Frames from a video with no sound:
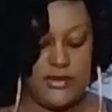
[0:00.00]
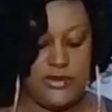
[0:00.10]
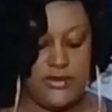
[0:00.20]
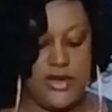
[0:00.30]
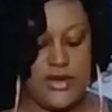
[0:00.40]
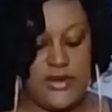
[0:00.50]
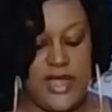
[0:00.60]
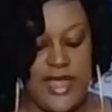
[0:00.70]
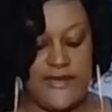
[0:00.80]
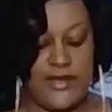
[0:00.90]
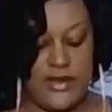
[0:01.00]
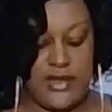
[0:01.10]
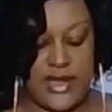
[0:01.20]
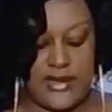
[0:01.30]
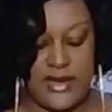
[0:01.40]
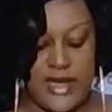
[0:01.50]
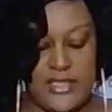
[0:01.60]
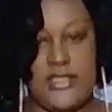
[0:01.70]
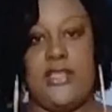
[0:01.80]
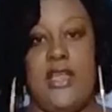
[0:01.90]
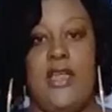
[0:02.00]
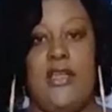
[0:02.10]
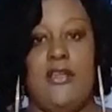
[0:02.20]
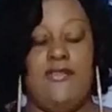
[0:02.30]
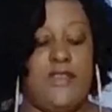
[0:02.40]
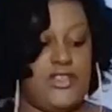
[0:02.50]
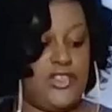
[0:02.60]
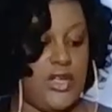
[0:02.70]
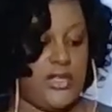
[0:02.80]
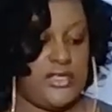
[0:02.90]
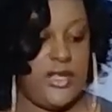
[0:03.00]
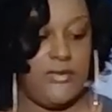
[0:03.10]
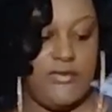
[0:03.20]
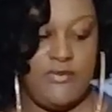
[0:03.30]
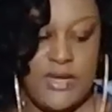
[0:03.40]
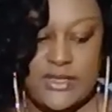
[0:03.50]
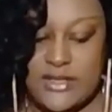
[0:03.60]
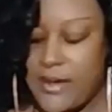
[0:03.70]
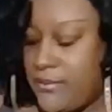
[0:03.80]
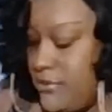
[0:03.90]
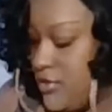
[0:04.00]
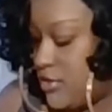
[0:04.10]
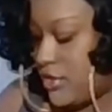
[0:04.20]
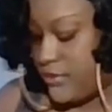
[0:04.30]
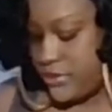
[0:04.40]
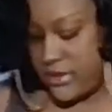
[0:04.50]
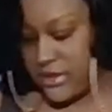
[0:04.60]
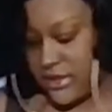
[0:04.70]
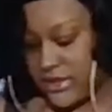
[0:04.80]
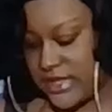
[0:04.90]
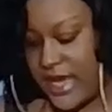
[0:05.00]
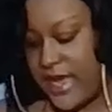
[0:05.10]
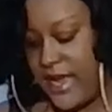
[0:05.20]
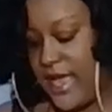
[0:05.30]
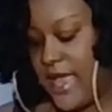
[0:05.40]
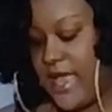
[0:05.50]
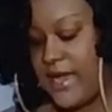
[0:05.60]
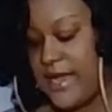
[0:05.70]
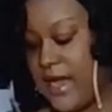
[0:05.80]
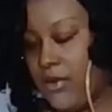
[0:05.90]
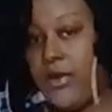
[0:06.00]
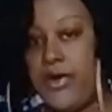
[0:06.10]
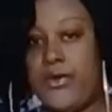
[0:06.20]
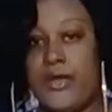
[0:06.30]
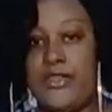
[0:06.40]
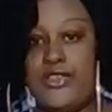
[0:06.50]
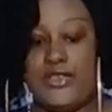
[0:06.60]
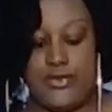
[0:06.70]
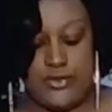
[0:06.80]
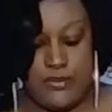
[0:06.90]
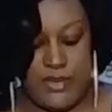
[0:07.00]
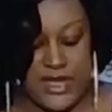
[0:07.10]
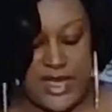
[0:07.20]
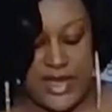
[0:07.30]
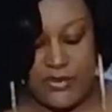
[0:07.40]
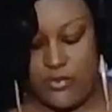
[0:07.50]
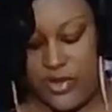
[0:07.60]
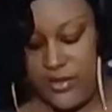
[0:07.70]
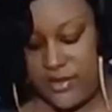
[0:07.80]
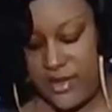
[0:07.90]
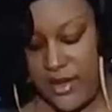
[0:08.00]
So there you have it, that nice fish sauce that we've mixed up. I'm just going to put it to the side. And now we're going to begin with